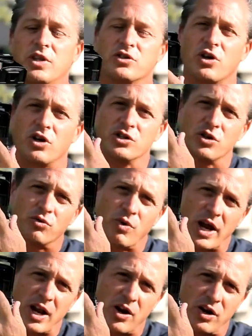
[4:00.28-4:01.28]
there's also
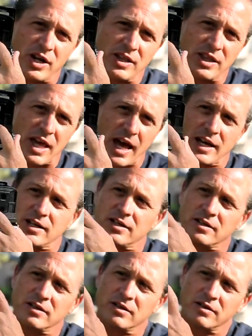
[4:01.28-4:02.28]
right underneath that
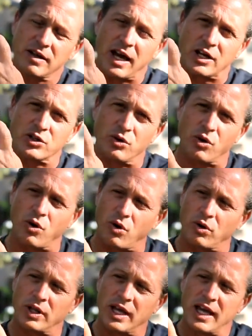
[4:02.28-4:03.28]
actual
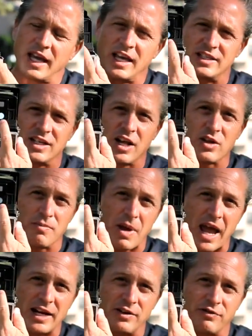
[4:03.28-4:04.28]
hole is another
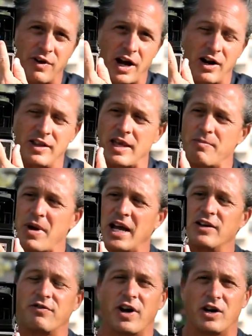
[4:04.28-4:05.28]
magnifier, and that
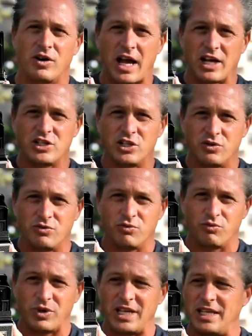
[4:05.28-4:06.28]
magnifier actually
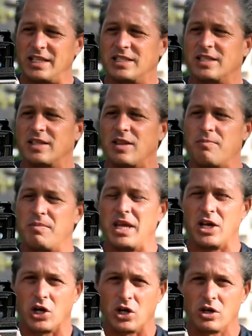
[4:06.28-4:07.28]
reads the
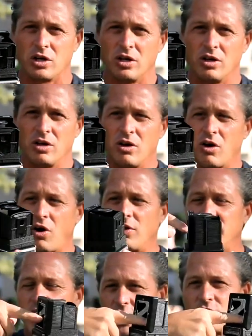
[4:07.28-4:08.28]
mirror
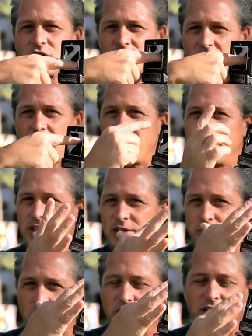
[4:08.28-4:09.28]
on the underside of
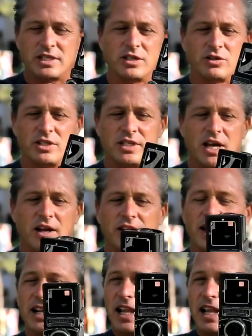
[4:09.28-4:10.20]
this part that tilted down, and that